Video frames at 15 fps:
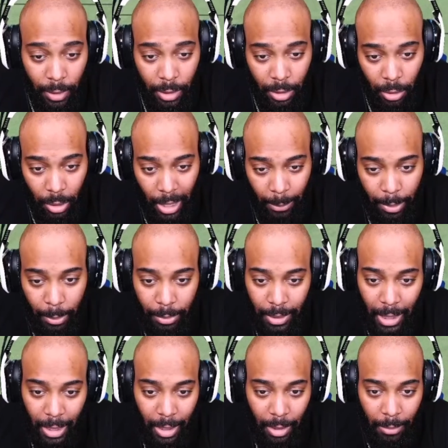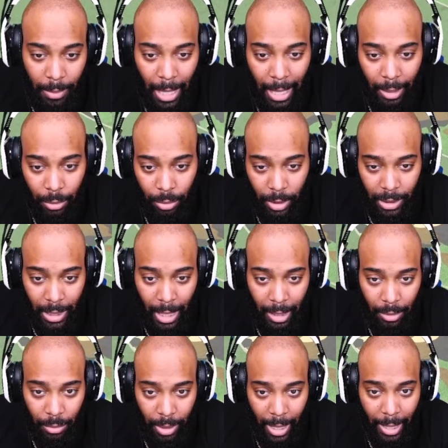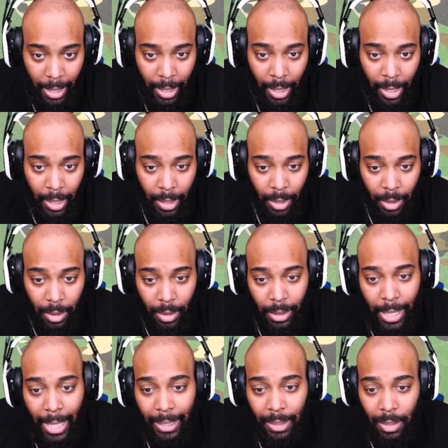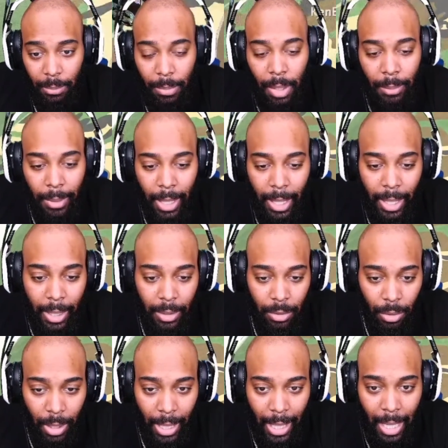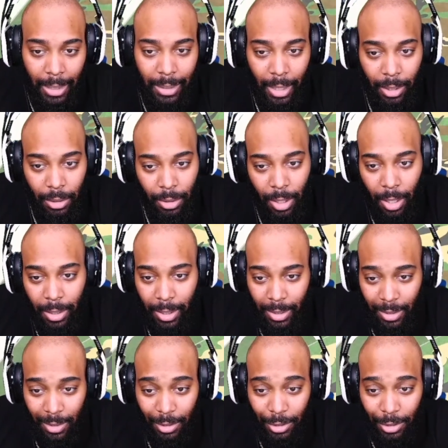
So like people telling him, I'll do this, I'll do that. Gassing him up, yeah. So like, I was like, yo, y'all niggas is